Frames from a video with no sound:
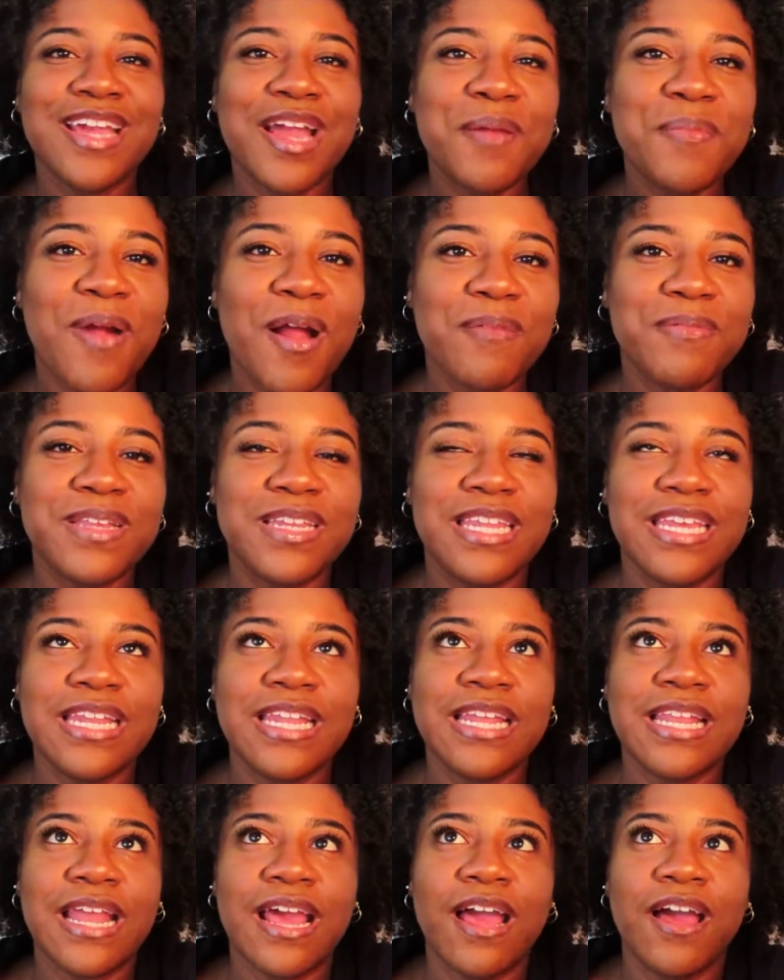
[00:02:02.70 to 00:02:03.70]
I probably
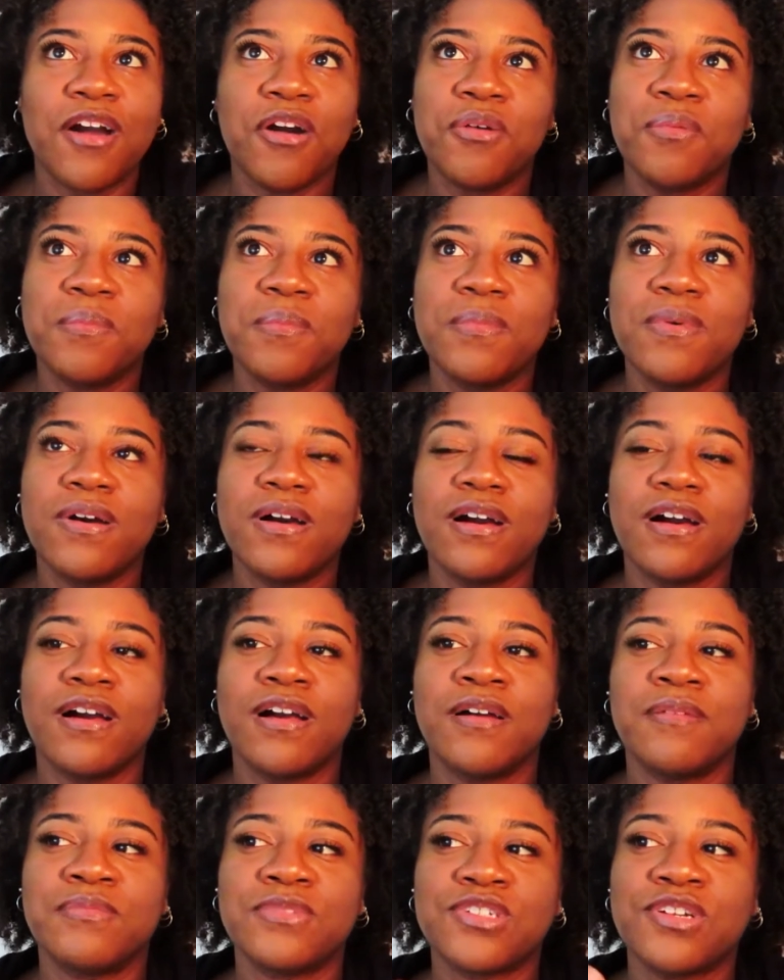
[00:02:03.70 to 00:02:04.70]
needed help
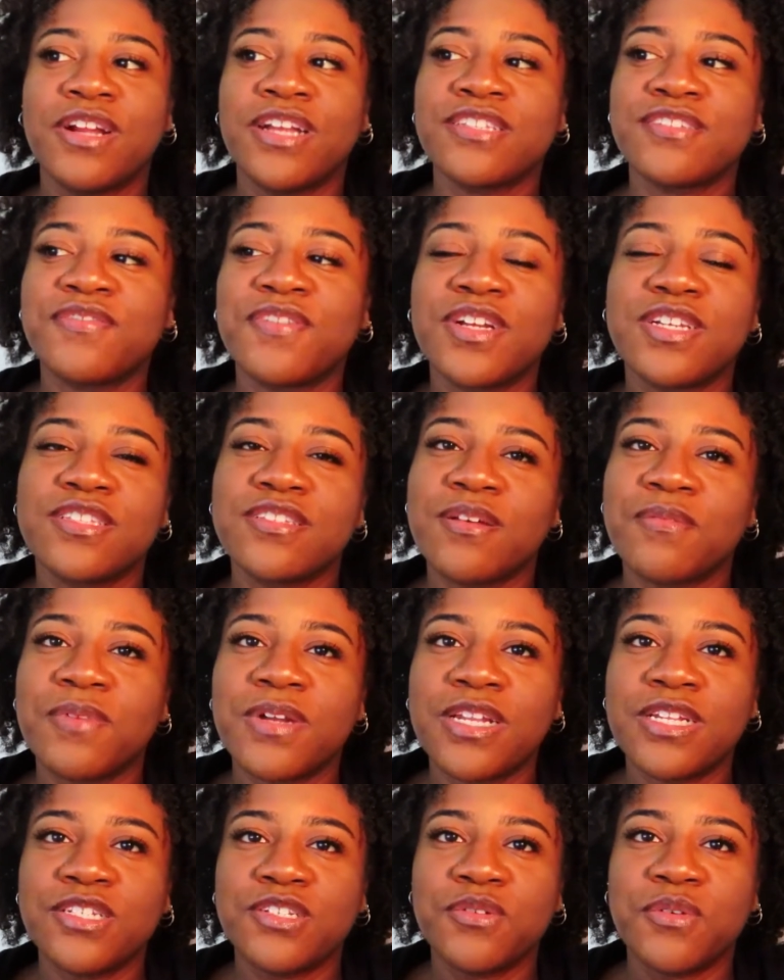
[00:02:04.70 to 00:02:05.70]
transferring
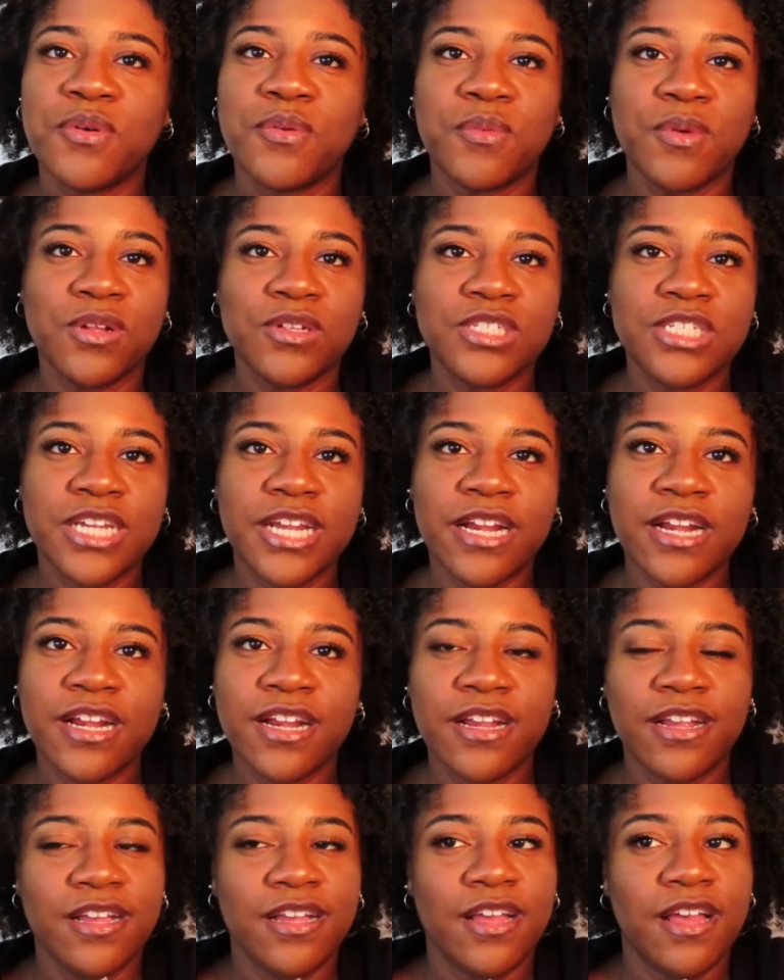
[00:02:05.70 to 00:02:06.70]
someone into a wheelchair.
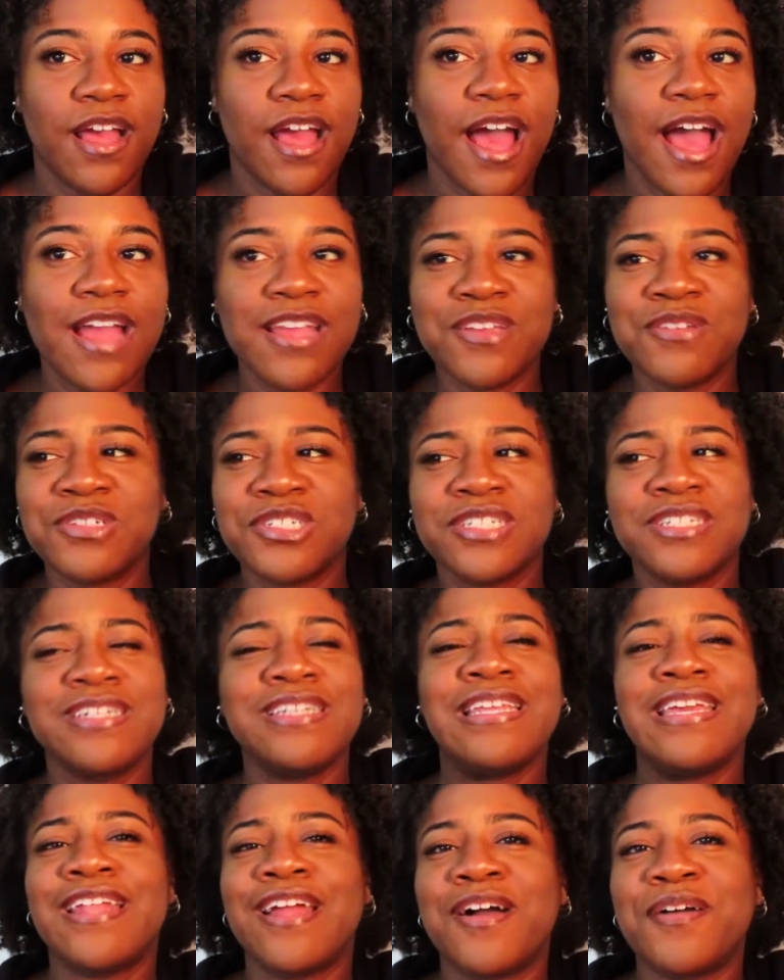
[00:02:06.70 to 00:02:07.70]
I usually
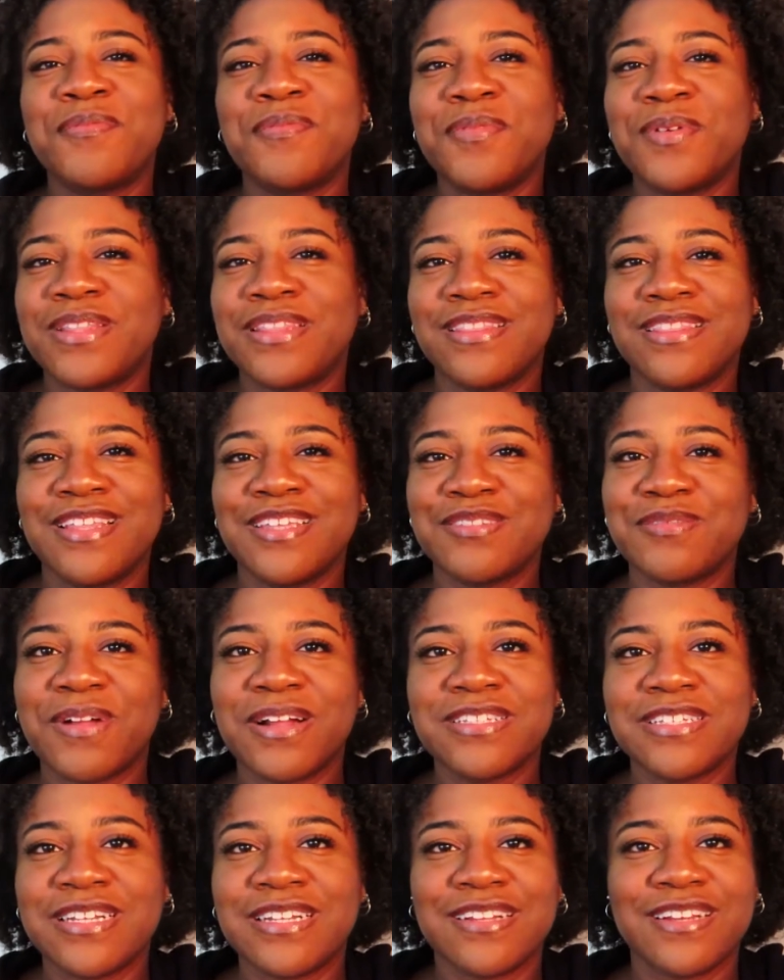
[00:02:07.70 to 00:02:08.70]
need help with this
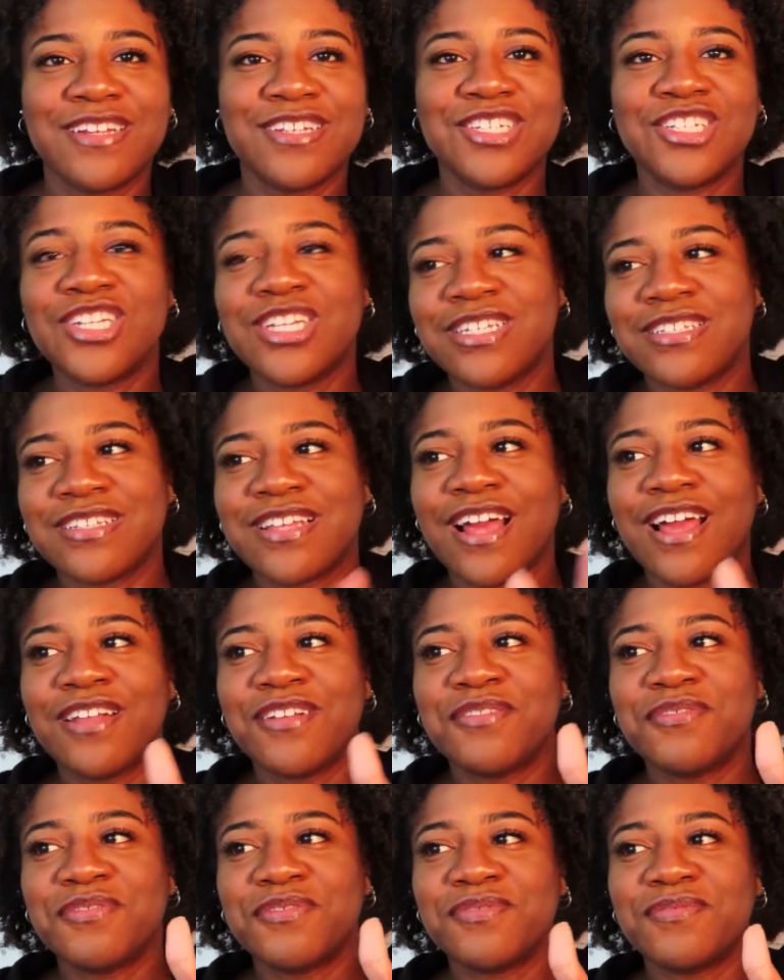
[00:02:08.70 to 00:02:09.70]
resident because she is kind
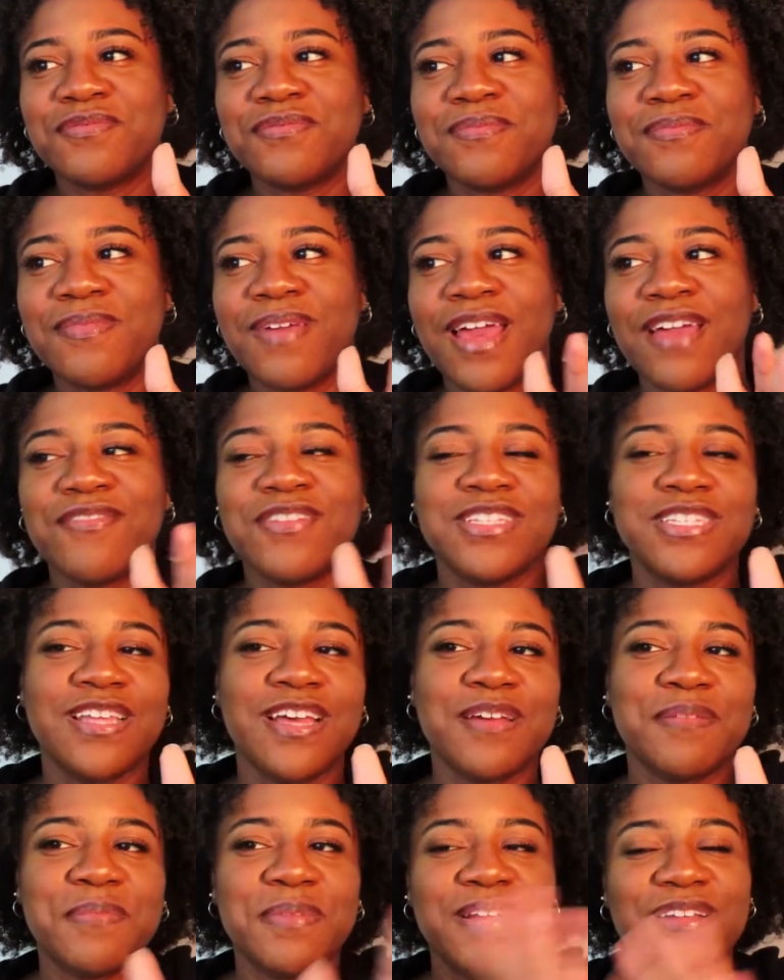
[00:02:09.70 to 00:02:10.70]
of heavy
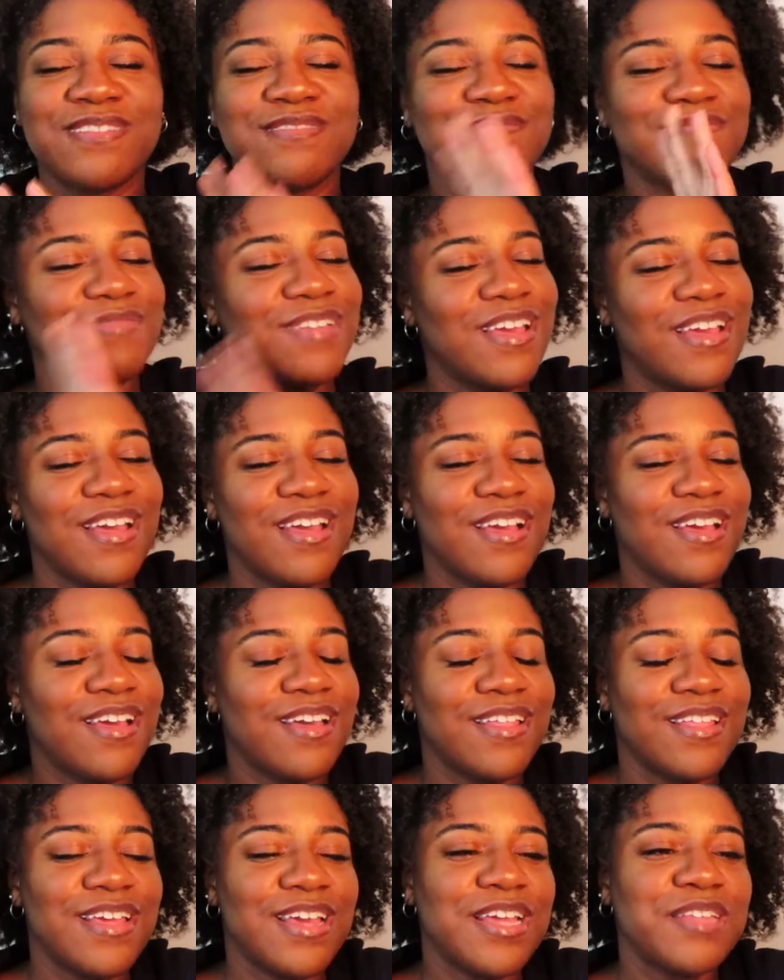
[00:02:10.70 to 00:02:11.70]
set, but
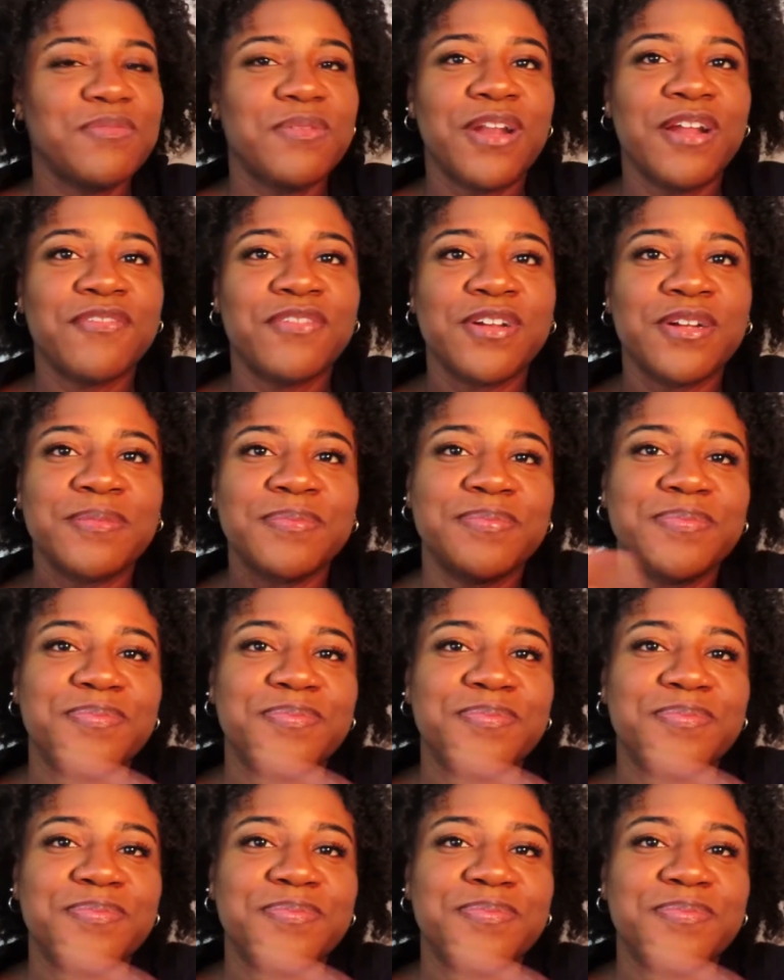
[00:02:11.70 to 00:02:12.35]
it's whatever.